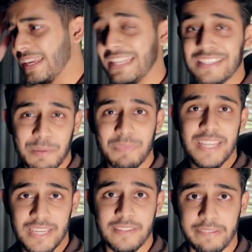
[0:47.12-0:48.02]

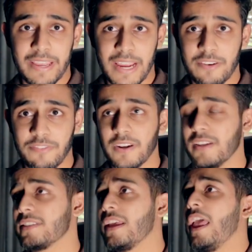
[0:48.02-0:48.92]
intimidating at
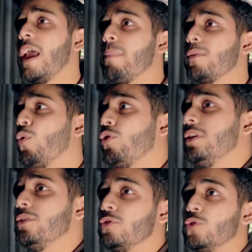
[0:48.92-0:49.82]
first, but all you
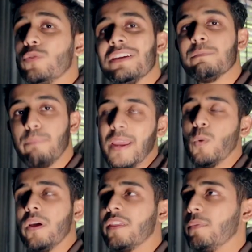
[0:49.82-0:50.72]
need to do is bear
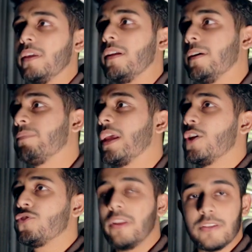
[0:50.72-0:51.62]
with me here.
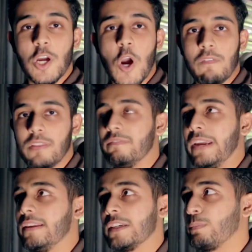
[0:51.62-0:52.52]
So let's go over the
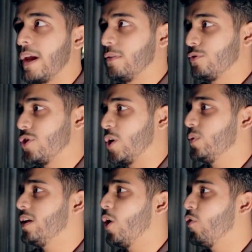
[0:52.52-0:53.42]
various panels, shall
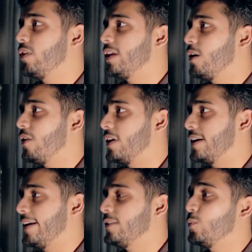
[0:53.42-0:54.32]
we? Over here on the
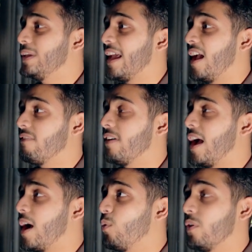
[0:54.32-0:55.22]
right, we have
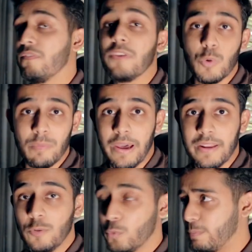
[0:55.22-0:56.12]
our viewer
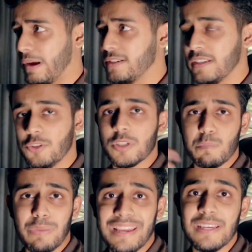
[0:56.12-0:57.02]
panel, which basically
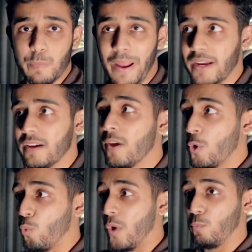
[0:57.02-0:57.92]
just plays back
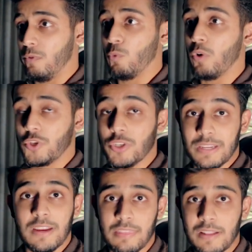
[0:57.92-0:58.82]
what we are
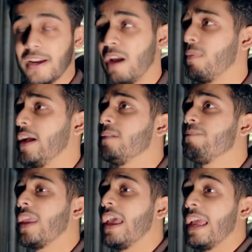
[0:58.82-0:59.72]
watching in the timeline.
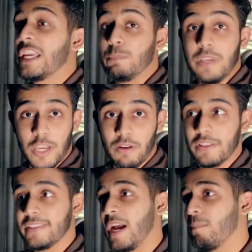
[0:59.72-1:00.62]
Speaking of
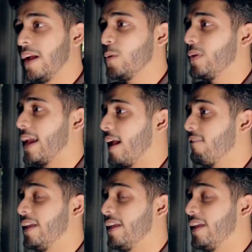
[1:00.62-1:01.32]
the timeline, we have